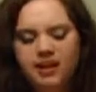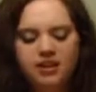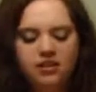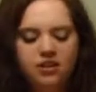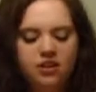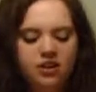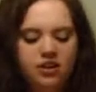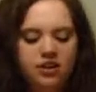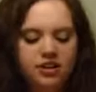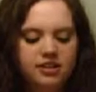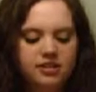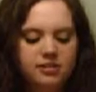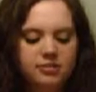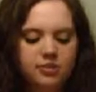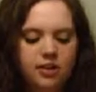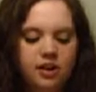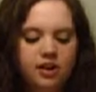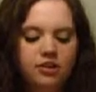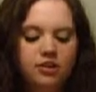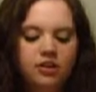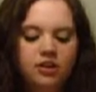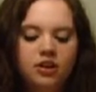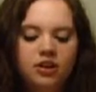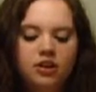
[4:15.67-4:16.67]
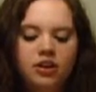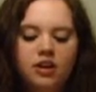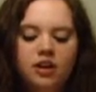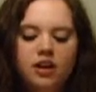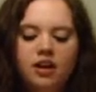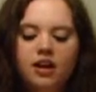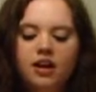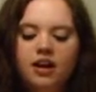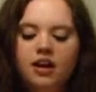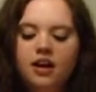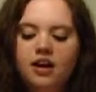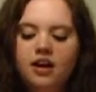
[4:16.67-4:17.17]
And
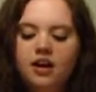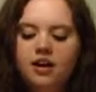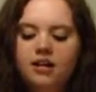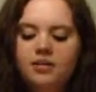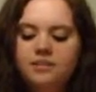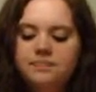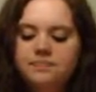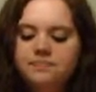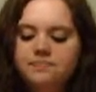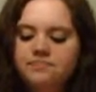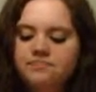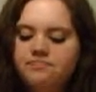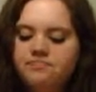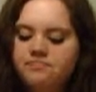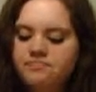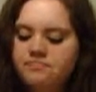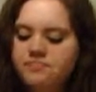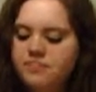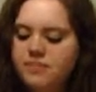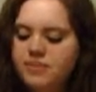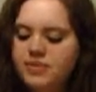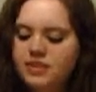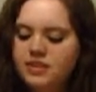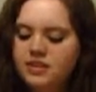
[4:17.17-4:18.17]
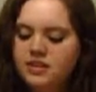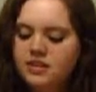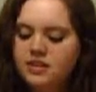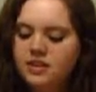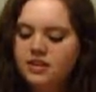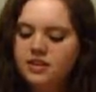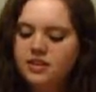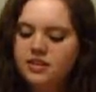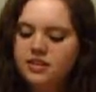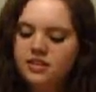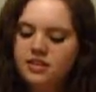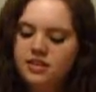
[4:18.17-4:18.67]
everyone copies down
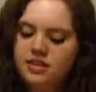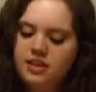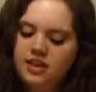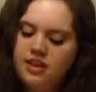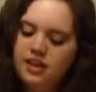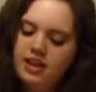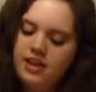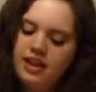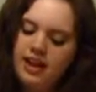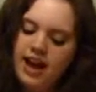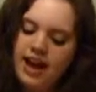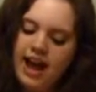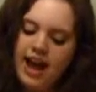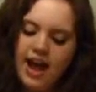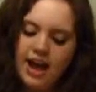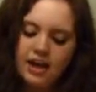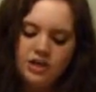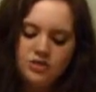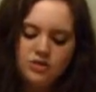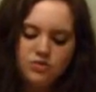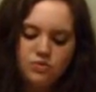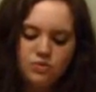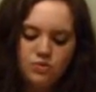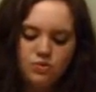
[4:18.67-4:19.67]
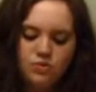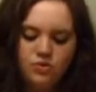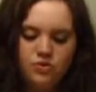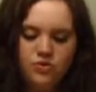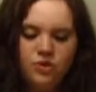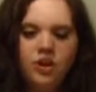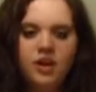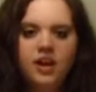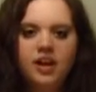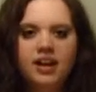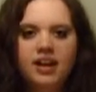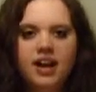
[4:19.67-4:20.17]
Let's Roll
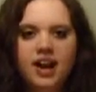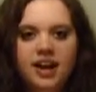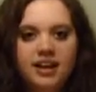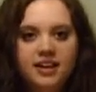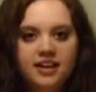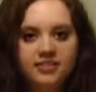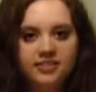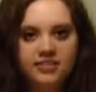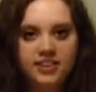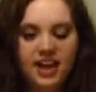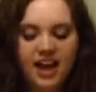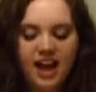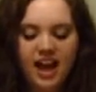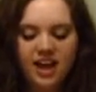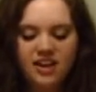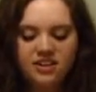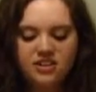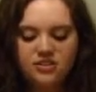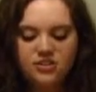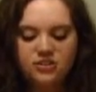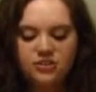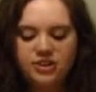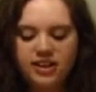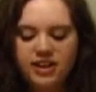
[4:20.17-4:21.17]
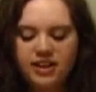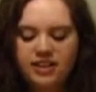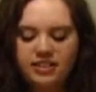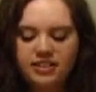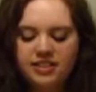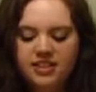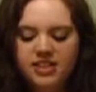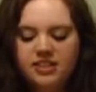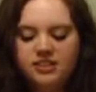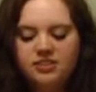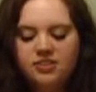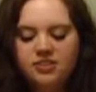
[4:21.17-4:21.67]
vertically in the left
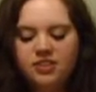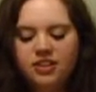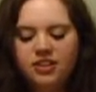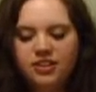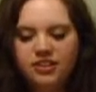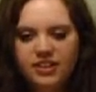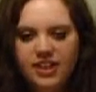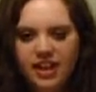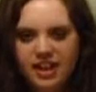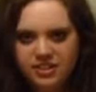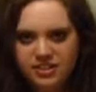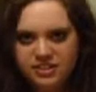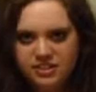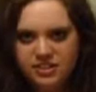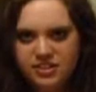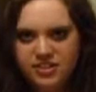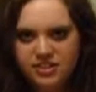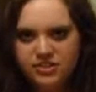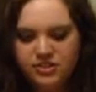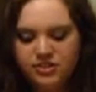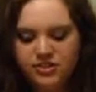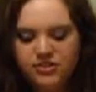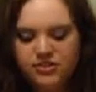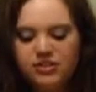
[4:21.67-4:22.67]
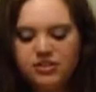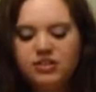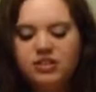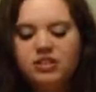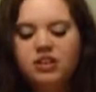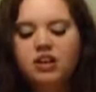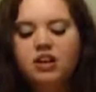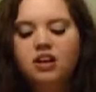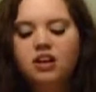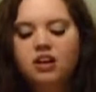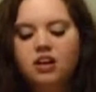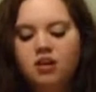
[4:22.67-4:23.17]
hand column of
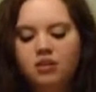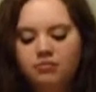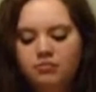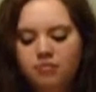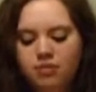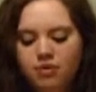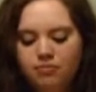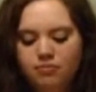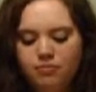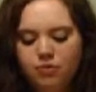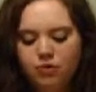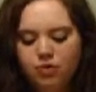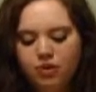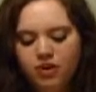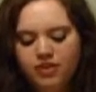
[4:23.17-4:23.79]
their score sheet.